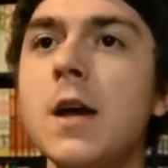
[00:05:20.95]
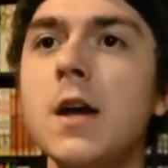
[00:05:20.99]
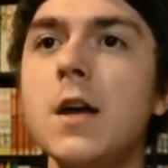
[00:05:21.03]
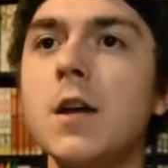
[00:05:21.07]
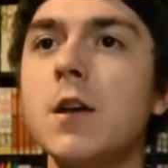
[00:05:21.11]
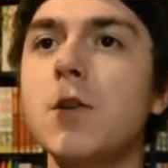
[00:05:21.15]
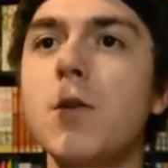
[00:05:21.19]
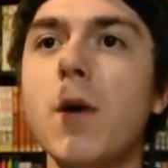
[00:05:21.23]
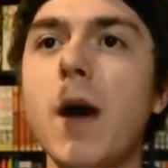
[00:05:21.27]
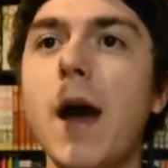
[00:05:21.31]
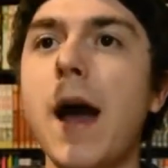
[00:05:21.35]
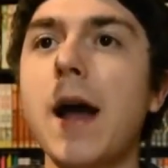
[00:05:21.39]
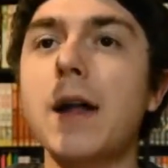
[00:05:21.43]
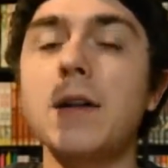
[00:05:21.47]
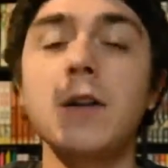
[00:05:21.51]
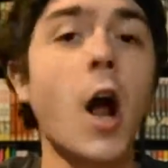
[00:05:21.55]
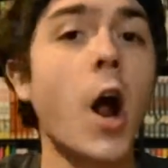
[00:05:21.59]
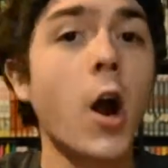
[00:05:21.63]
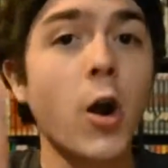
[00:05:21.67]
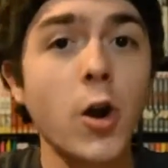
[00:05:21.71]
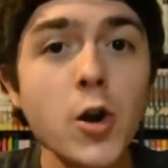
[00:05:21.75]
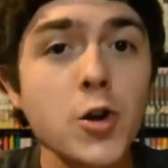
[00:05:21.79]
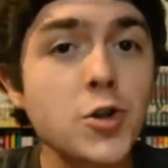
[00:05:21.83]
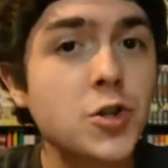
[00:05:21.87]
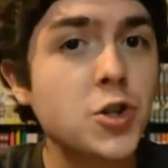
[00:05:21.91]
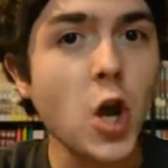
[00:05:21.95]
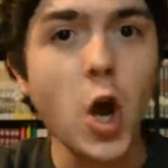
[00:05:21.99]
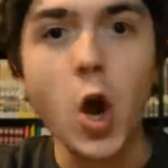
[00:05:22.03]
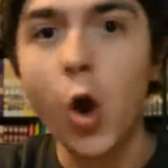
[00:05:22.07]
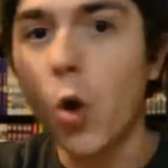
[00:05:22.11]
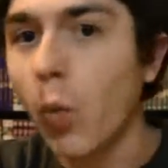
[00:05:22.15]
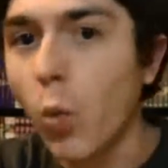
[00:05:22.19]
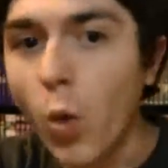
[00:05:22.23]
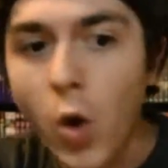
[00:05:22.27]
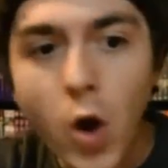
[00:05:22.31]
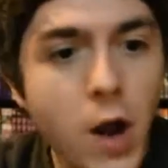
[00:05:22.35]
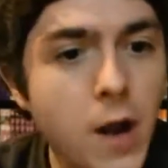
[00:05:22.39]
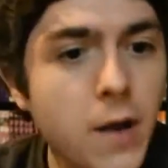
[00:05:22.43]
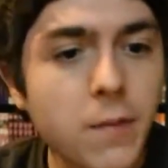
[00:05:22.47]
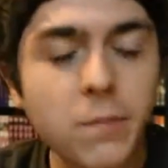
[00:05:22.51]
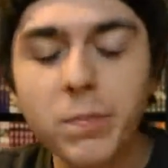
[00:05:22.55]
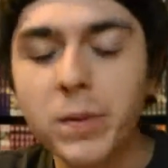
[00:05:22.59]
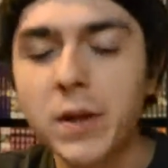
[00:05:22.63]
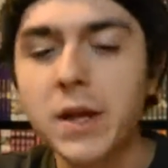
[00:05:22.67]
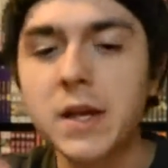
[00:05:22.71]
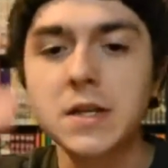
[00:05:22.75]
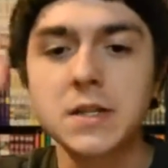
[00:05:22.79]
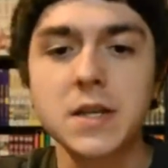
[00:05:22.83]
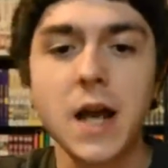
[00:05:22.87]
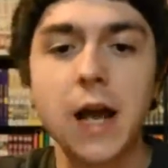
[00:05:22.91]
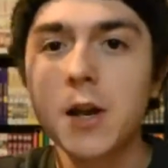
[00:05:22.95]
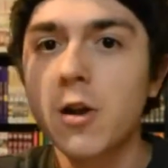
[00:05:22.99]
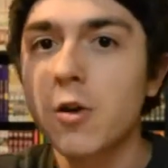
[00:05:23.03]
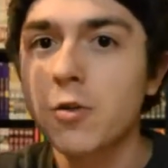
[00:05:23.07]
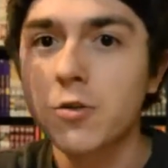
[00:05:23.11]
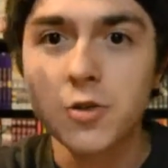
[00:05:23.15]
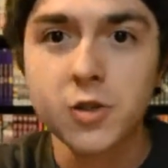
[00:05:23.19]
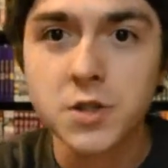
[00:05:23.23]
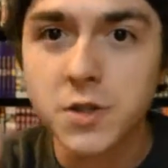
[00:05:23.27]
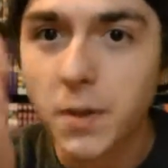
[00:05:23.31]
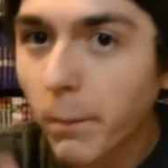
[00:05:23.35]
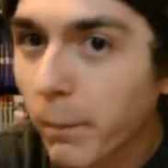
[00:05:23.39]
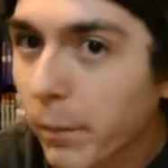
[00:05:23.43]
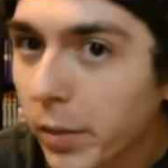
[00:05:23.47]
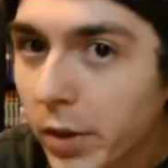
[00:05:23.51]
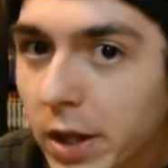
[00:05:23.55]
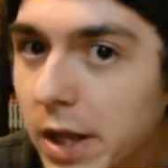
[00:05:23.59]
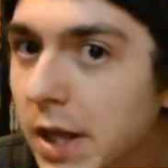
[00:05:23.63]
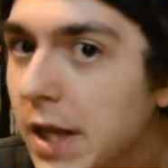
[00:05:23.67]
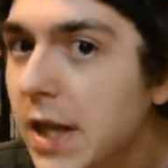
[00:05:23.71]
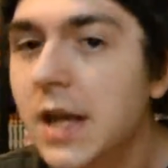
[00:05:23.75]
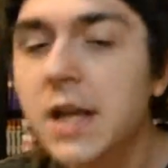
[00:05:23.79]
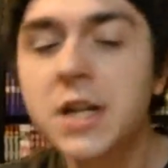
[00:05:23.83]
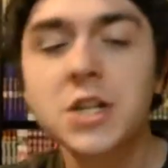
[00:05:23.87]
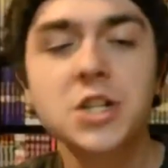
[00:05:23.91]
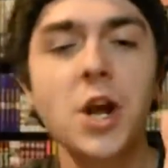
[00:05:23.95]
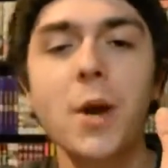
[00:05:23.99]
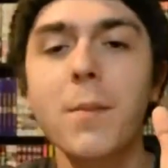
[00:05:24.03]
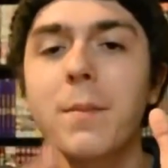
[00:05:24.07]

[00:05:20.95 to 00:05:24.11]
you had Naruto, One Piece, I know there's some Bleach.